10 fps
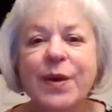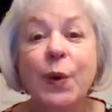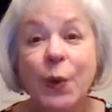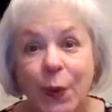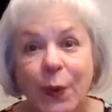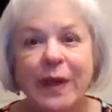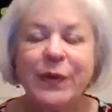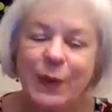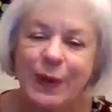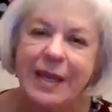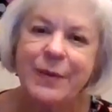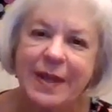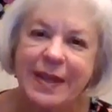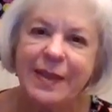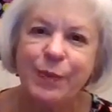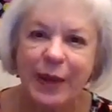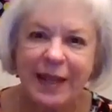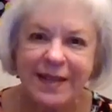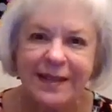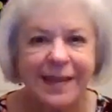who is working with
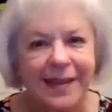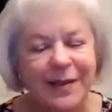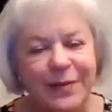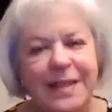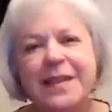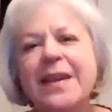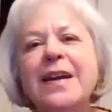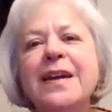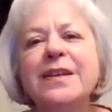Brandie Sullivan